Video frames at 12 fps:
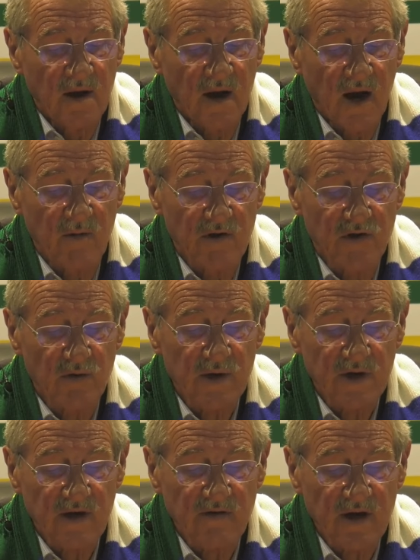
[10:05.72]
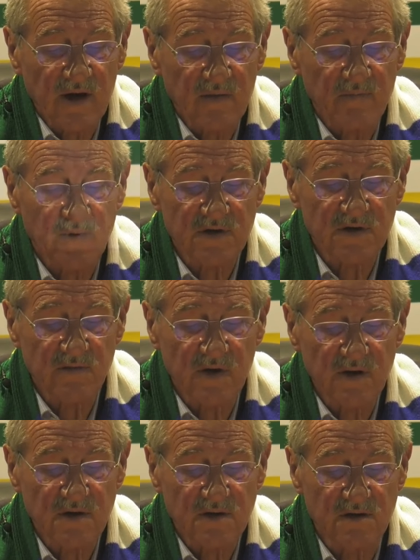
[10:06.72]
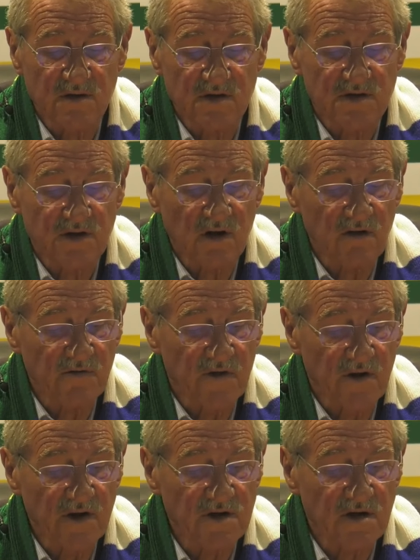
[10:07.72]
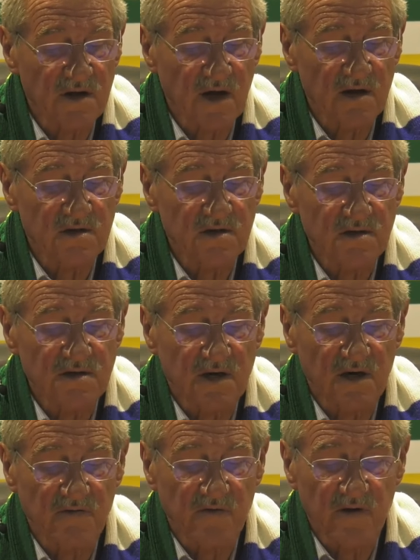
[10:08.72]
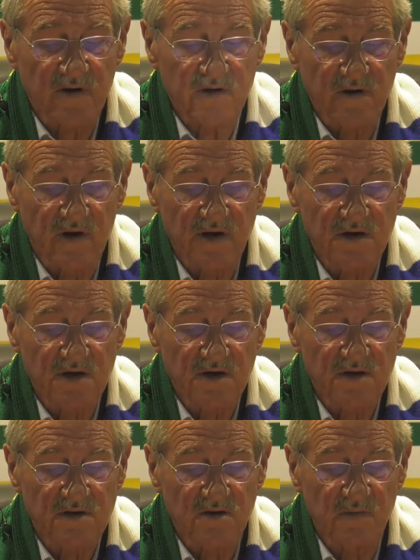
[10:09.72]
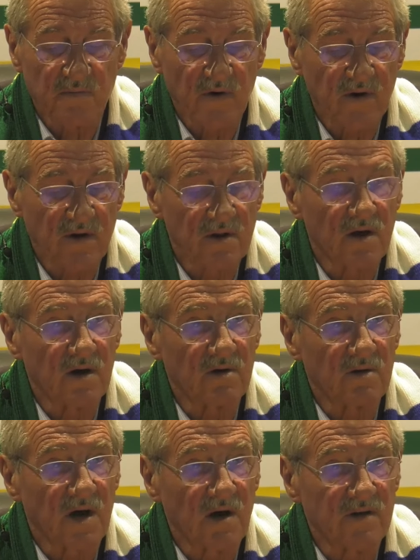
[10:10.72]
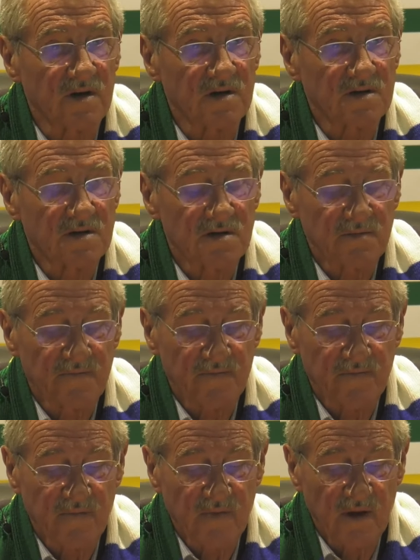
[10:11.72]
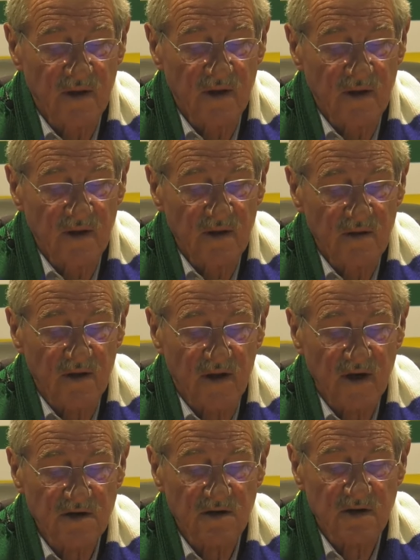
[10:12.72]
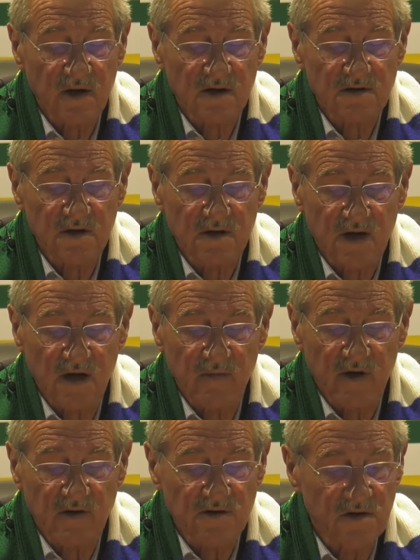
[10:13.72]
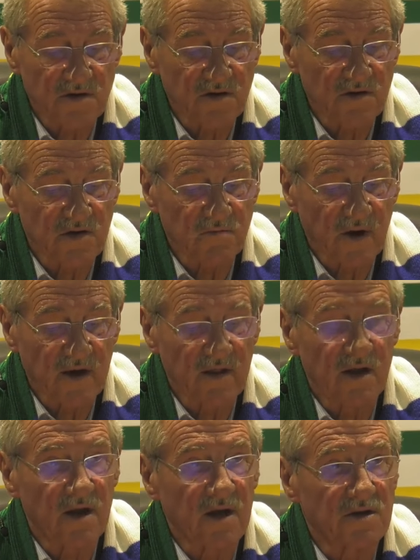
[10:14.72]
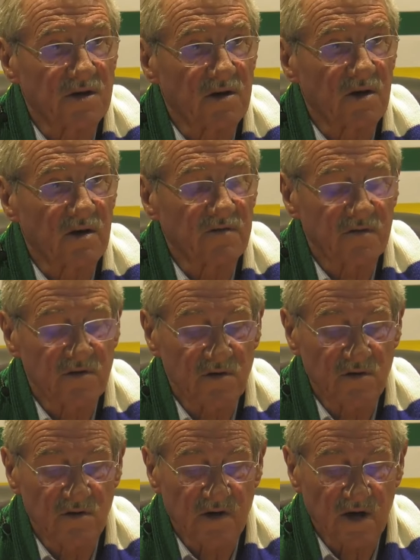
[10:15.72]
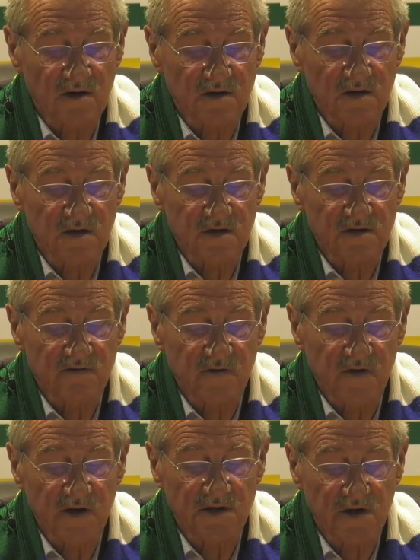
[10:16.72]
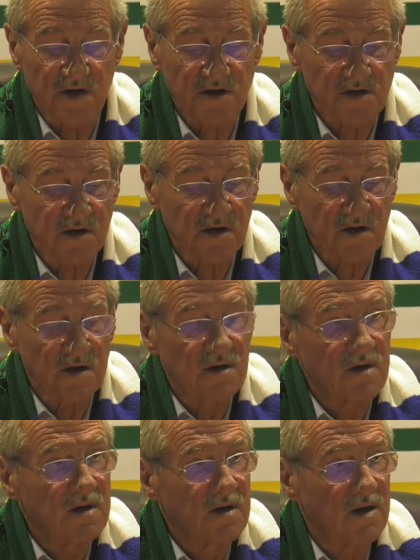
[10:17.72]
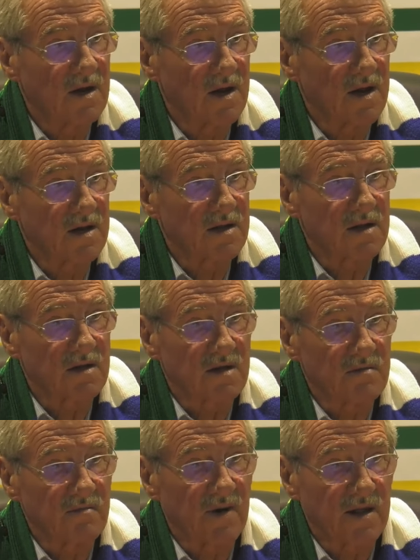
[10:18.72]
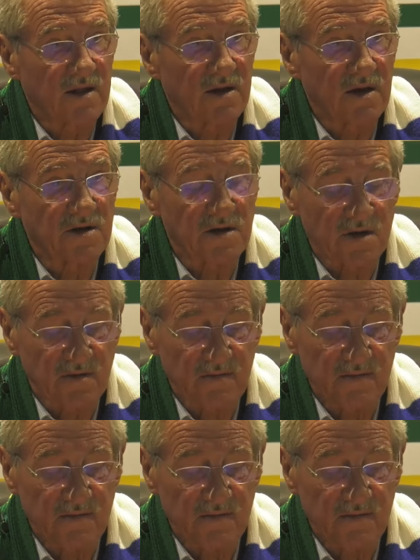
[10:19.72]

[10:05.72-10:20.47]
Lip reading: I will do whatever possible to dissolve the regional councils and for the regions to appoint their own governors. The National Council can be constituted by the election of 2 councillors for each region, elected by the region.